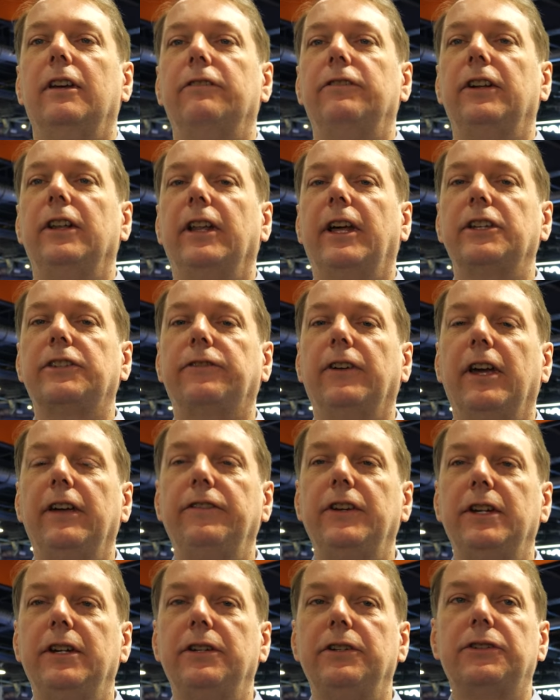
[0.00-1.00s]
for the last
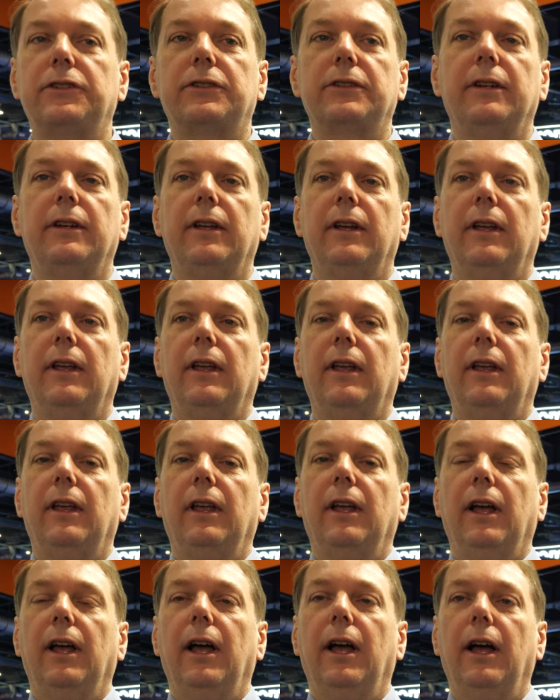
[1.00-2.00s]
5 years.
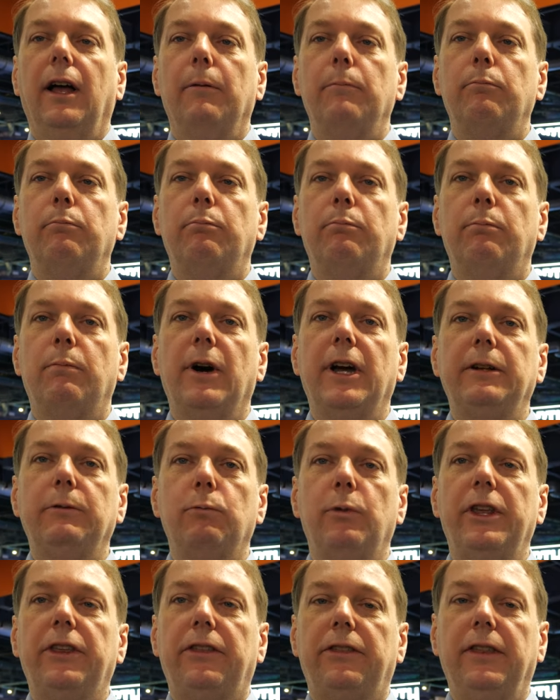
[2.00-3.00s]
But
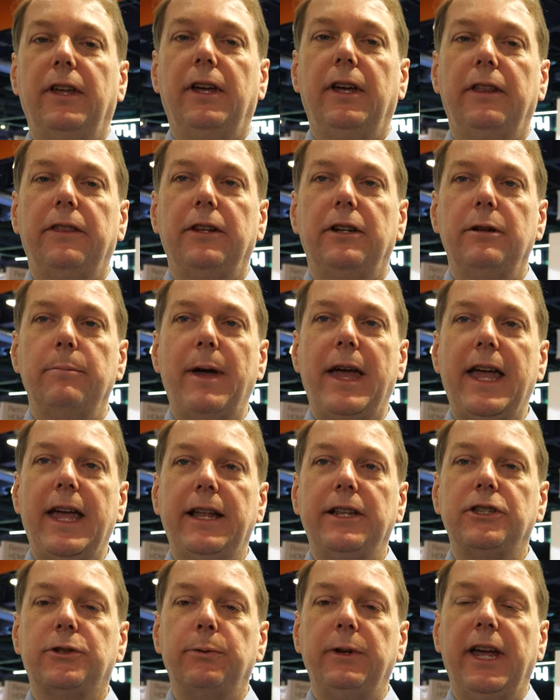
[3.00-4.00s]
with the
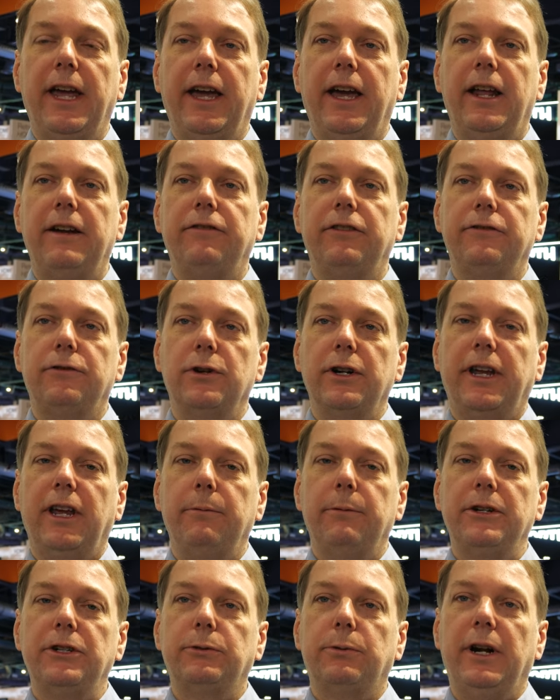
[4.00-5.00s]
demands we had for
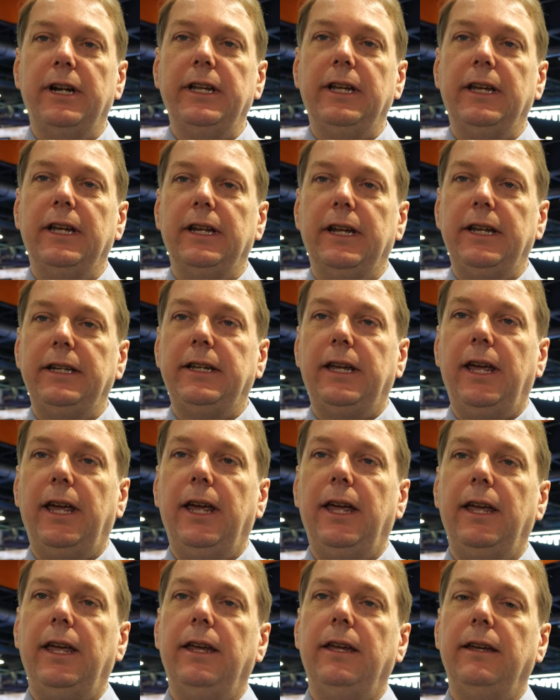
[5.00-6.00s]
4K 120 and
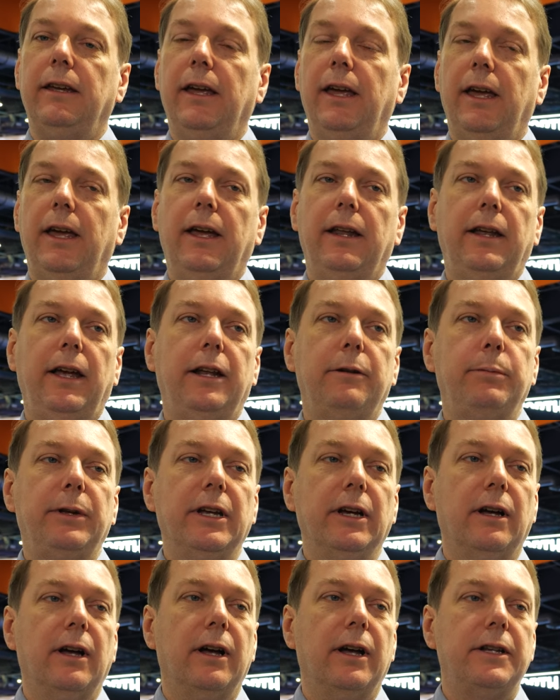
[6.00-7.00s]
8K and
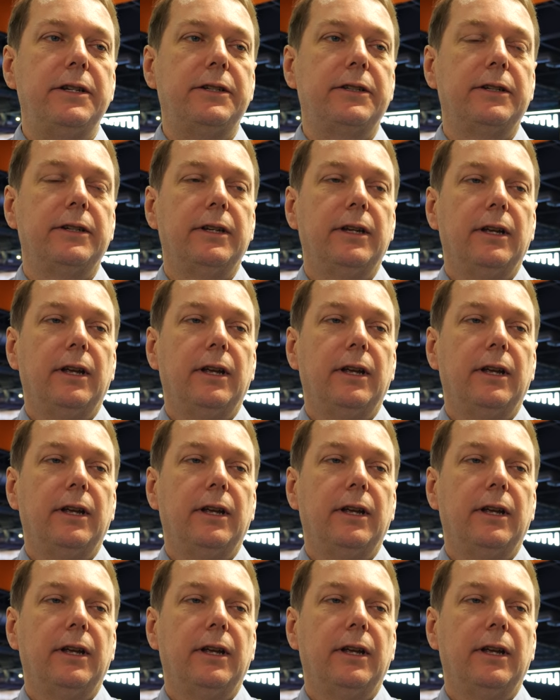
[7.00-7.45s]
beyond,